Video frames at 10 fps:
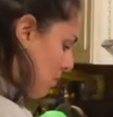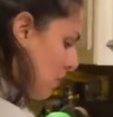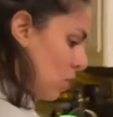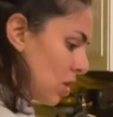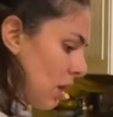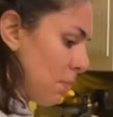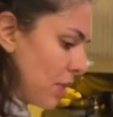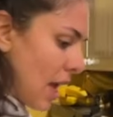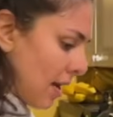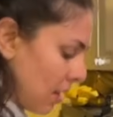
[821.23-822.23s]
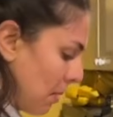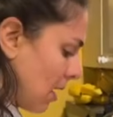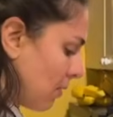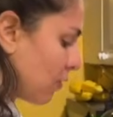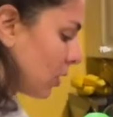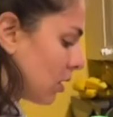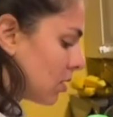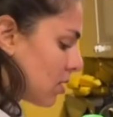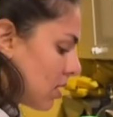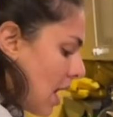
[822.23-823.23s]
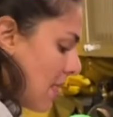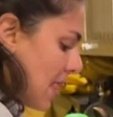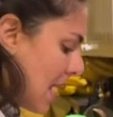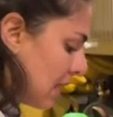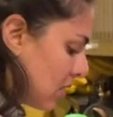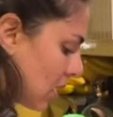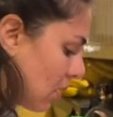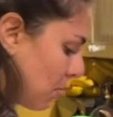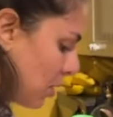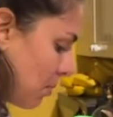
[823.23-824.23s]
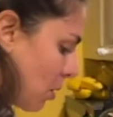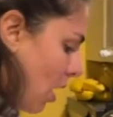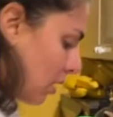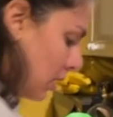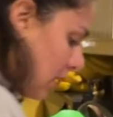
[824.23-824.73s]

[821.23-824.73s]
Mitchell's gonna put that in the pan first, and then he's gonna put the broccoli in.